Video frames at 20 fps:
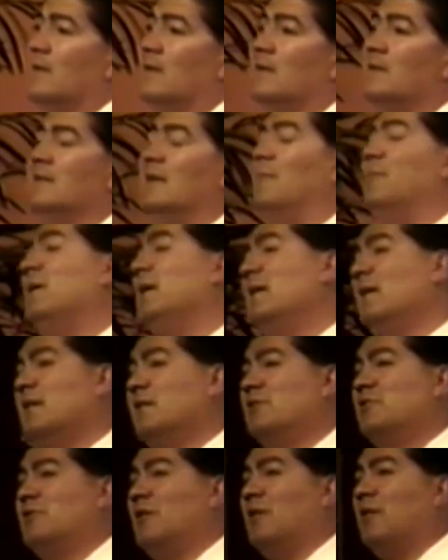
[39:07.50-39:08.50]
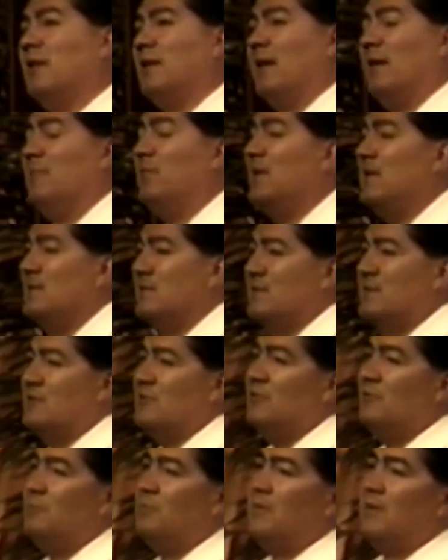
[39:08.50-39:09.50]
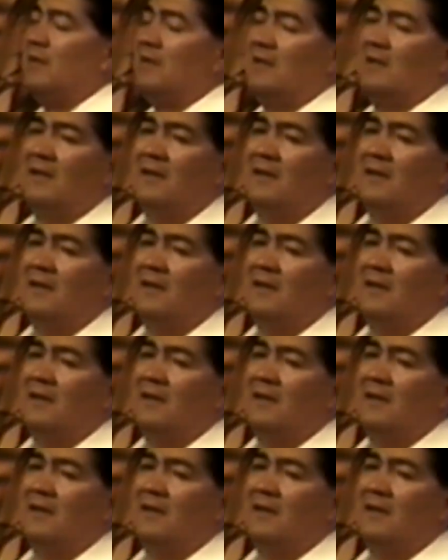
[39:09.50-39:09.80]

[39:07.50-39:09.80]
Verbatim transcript: because I'm being a jerk, I'm being stupid.